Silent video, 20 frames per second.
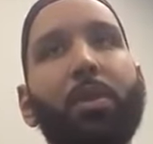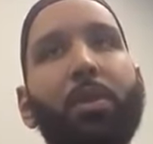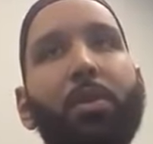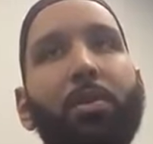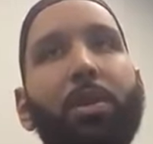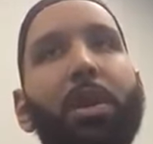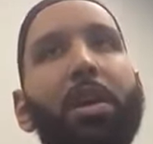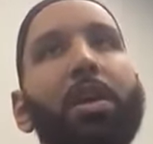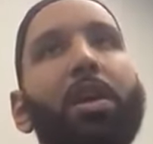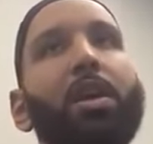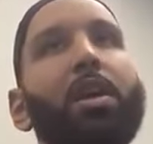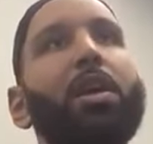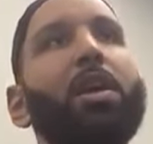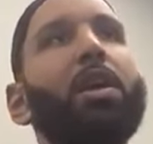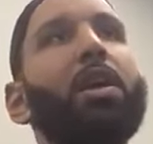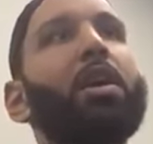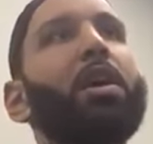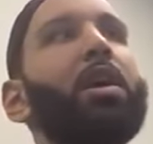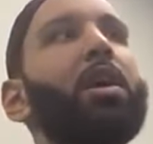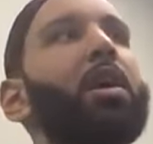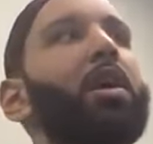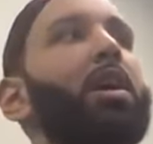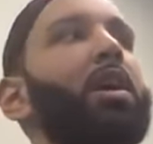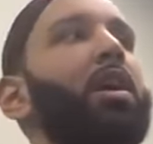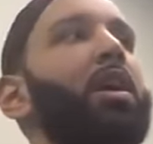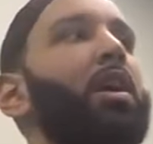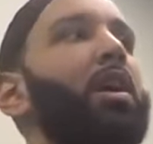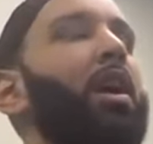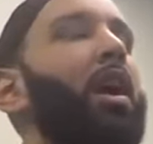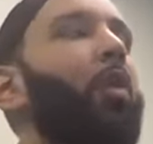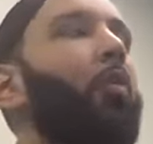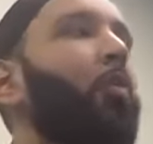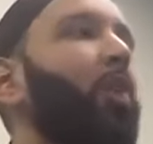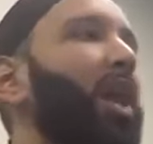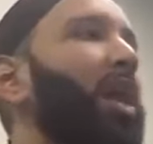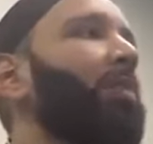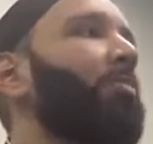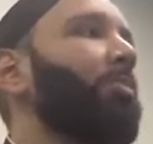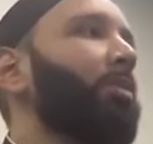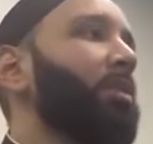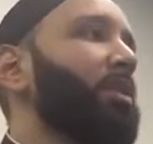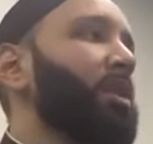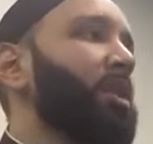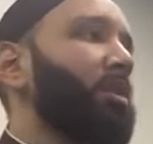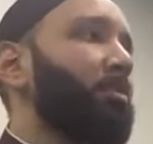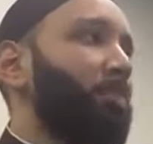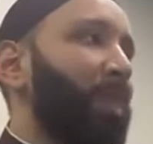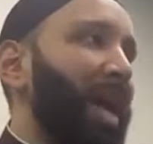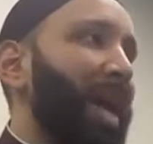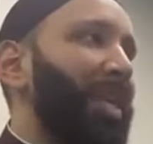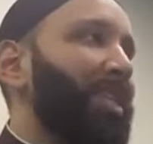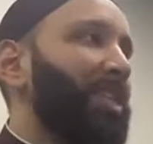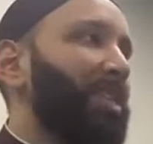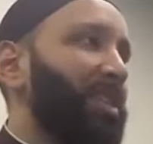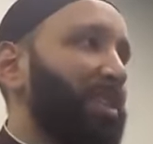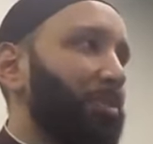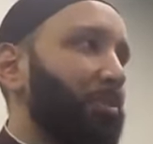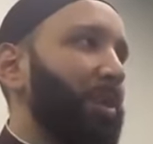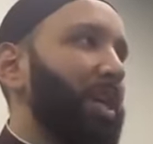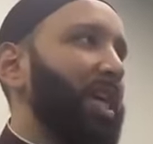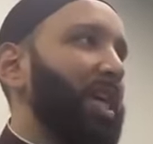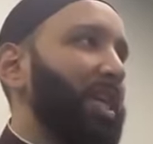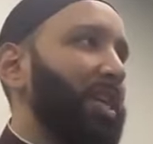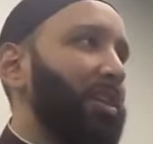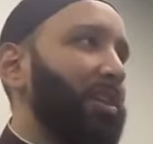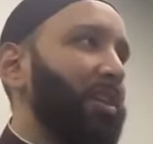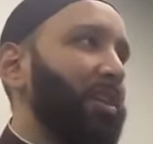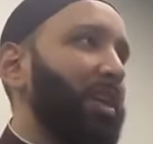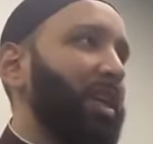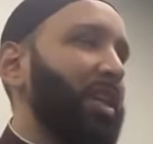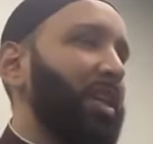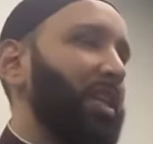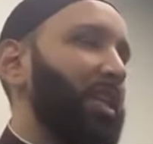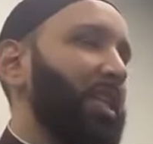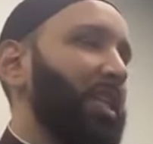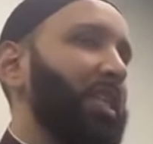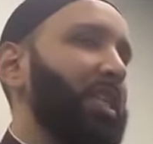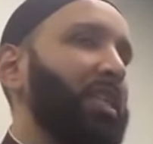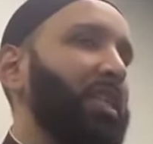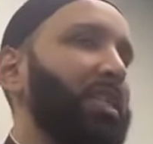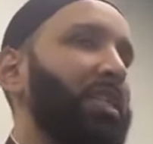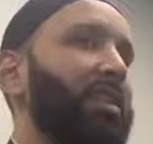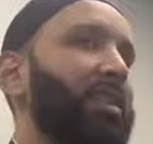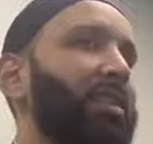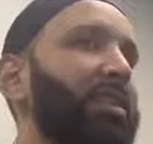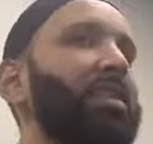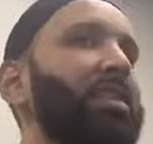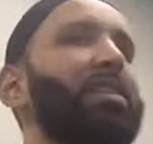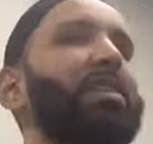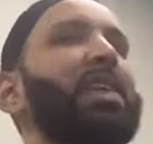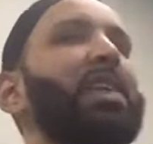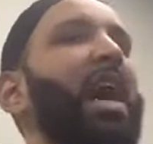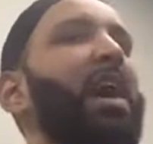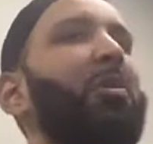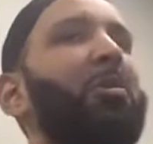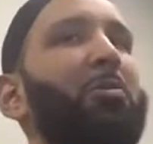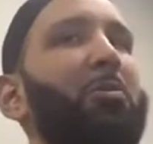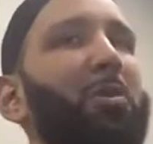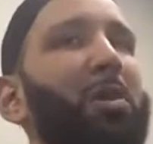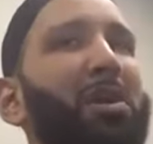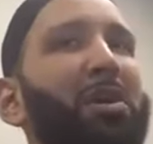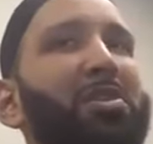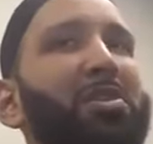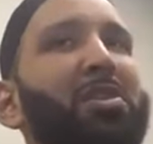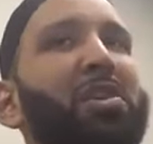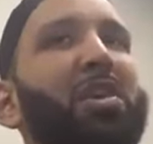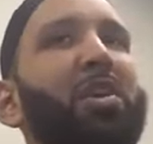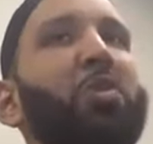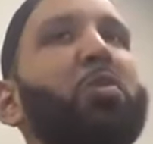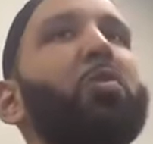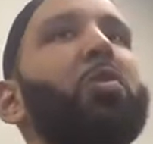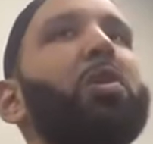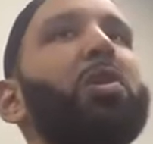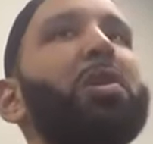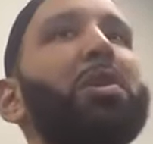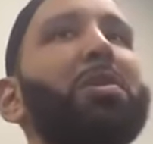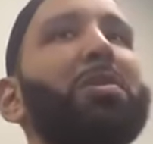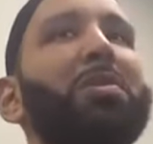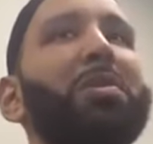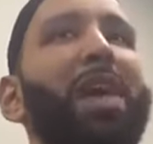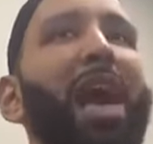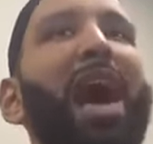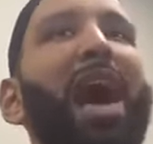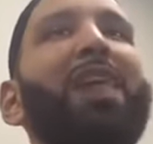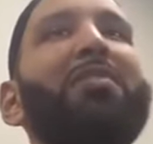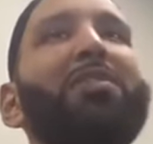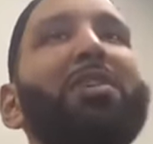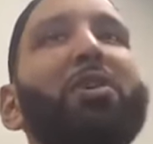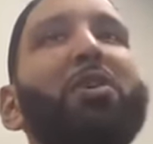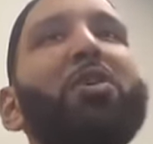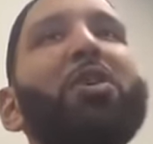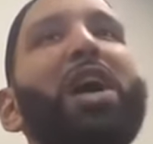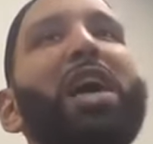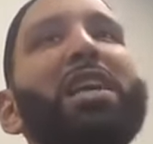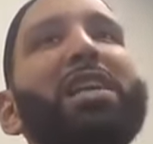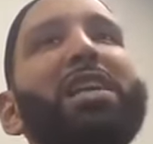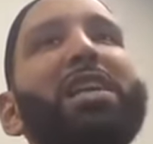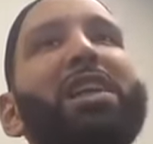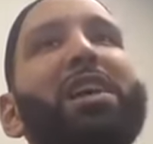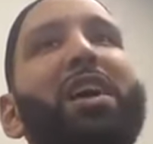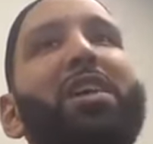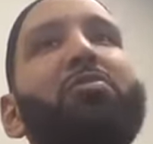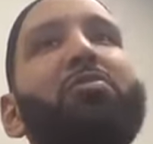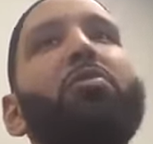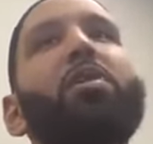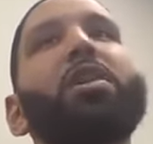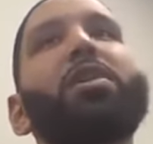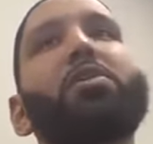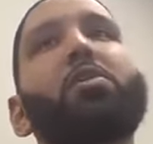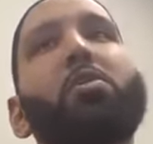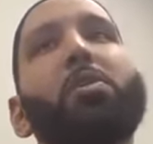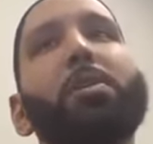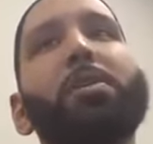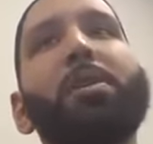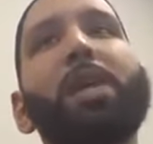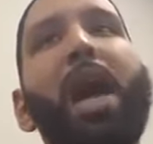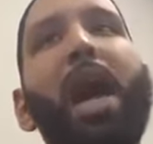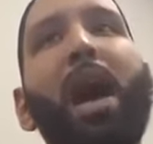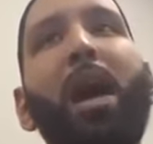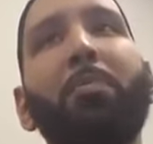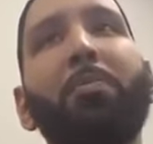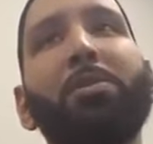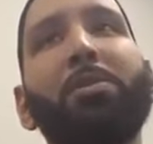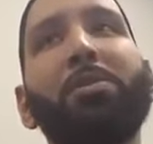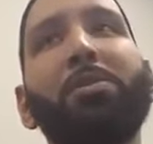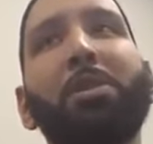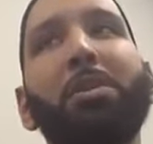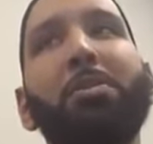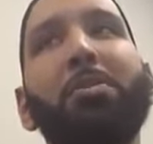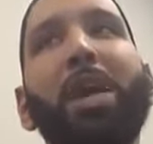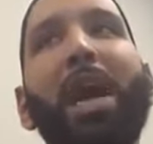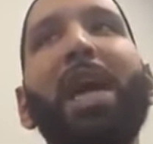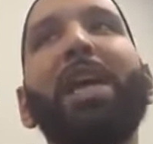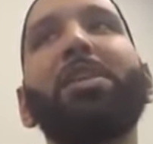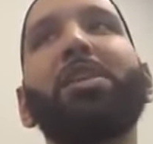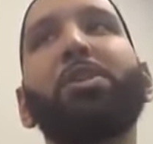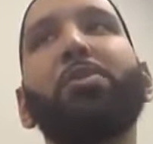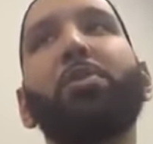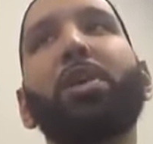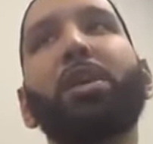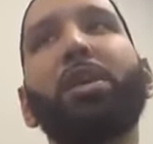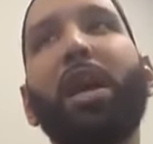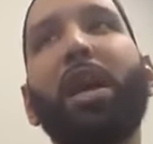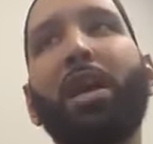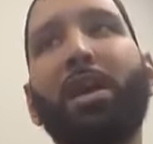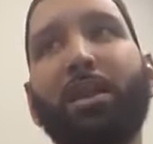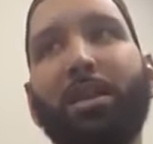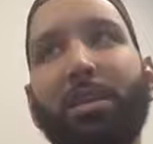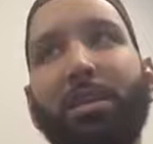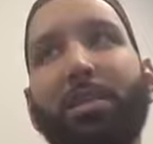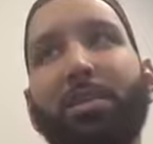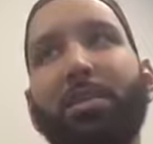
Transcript: Okay? Now, when a person passes away, and this is this is how it works, you will have a good idea of what's going to happen to you as you are dying.